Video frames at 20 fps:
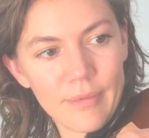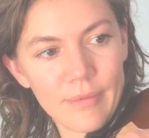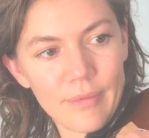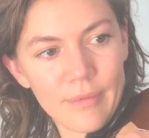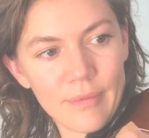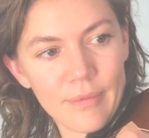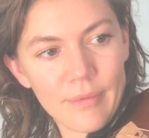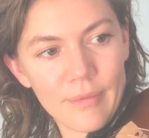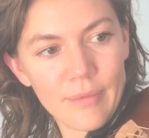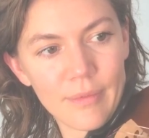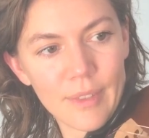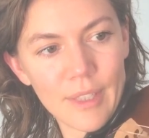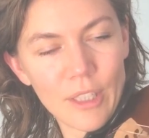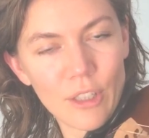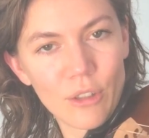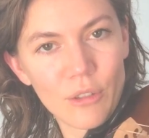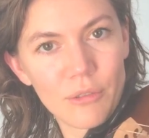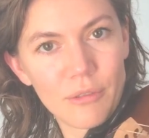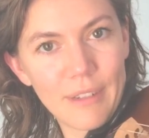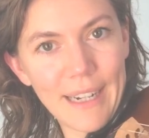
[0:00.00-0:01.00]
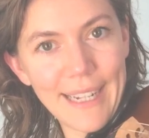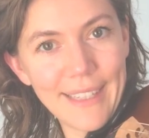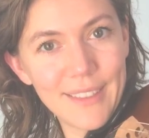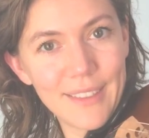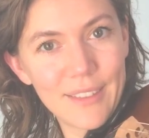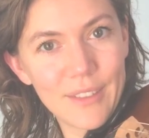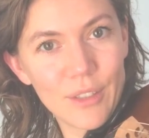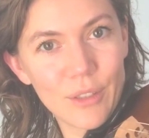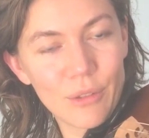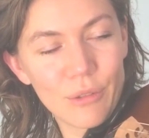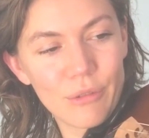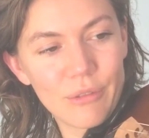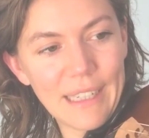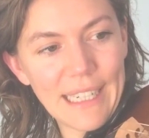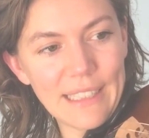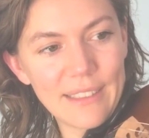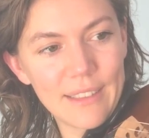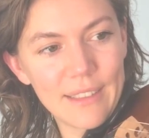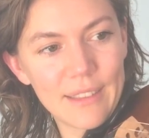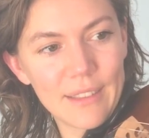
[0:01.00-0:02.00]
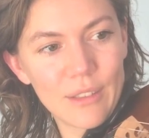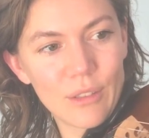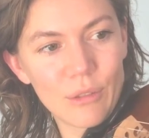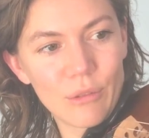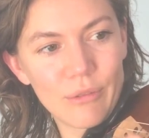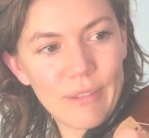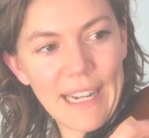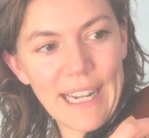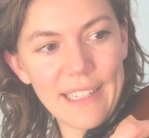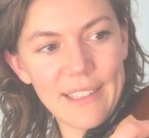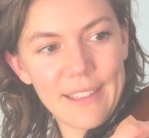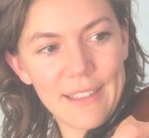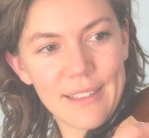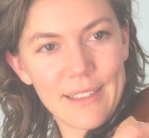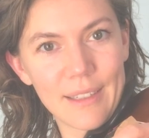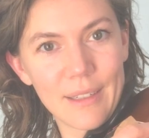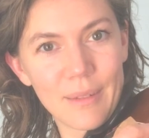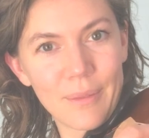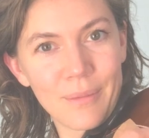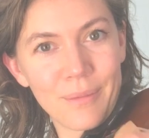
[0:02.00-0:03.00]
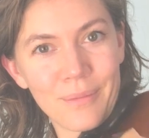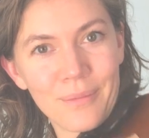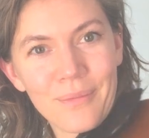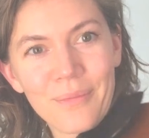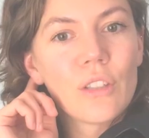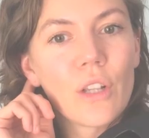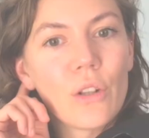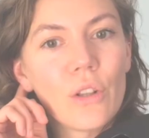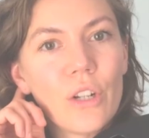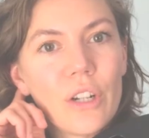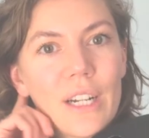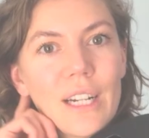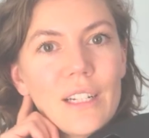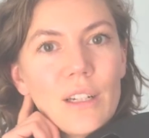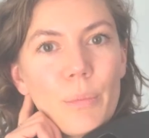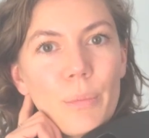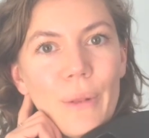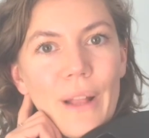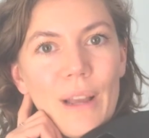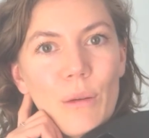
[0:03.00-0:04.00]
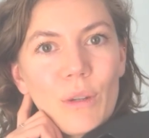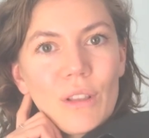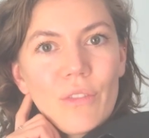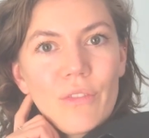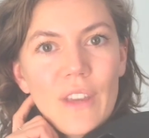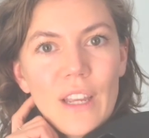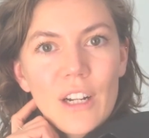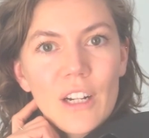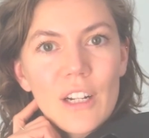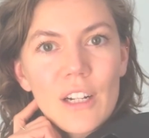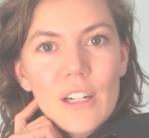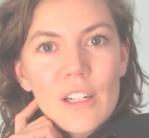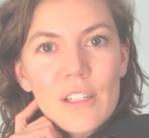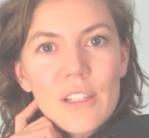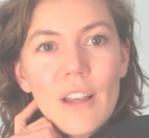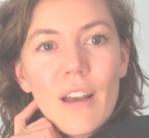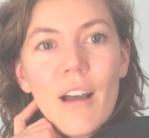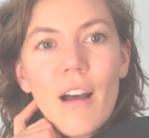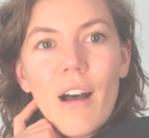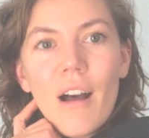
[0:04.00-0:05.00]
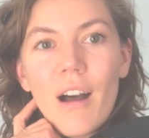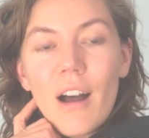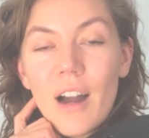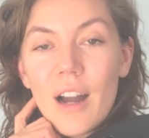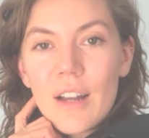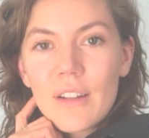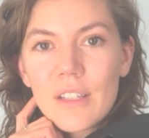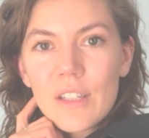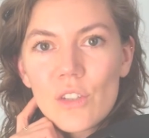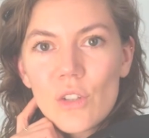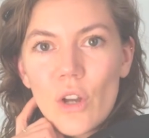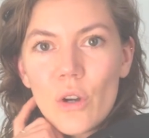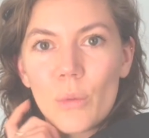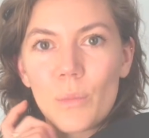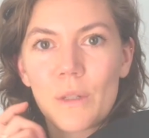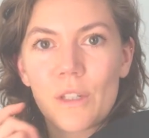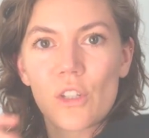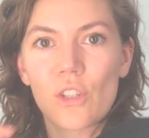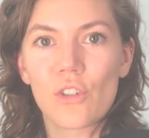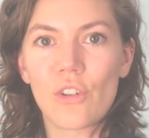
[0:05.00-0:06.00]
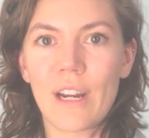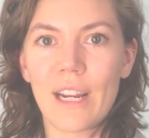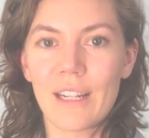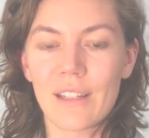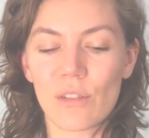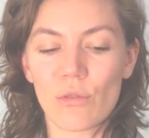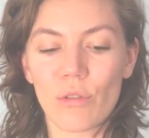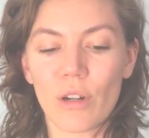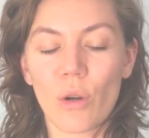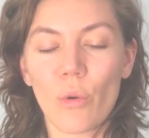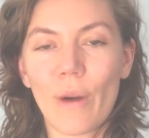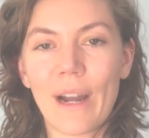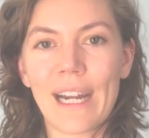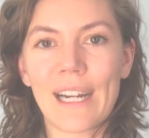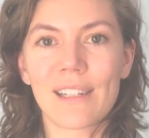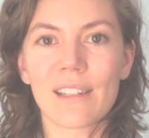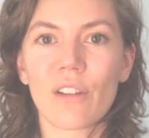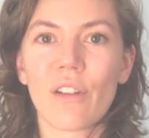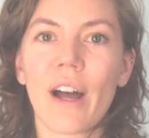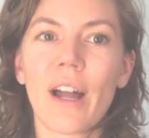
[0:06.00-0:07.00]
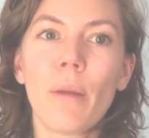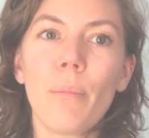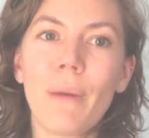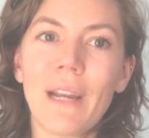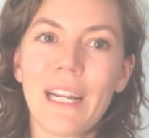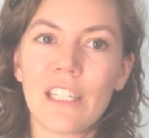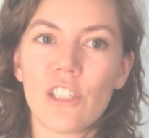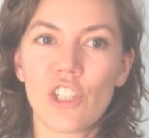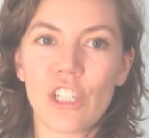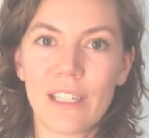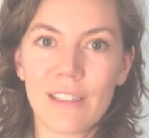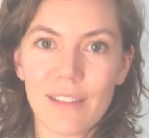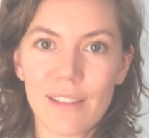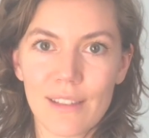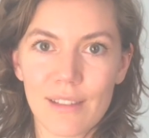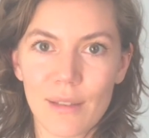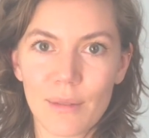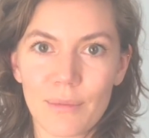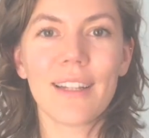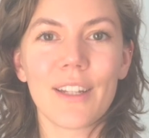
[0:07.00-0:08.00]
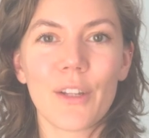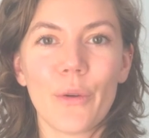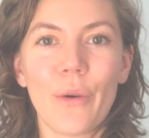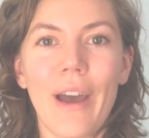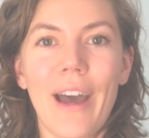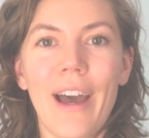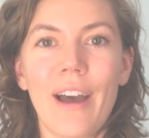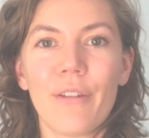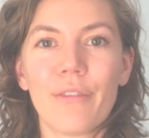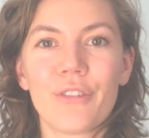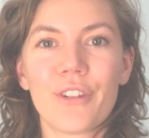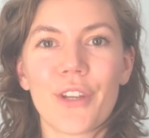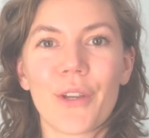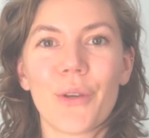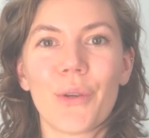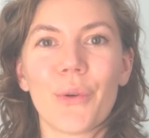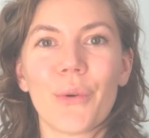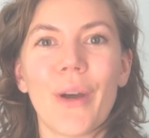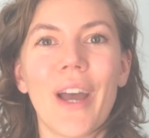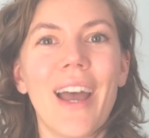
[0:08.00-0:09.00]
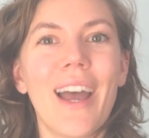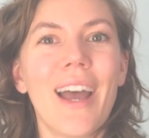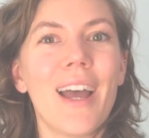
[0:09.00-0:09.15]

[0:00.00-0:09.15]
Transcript: rest, rest, rest. So learning to play with fingers on this open strings requires a lot of patience. You have to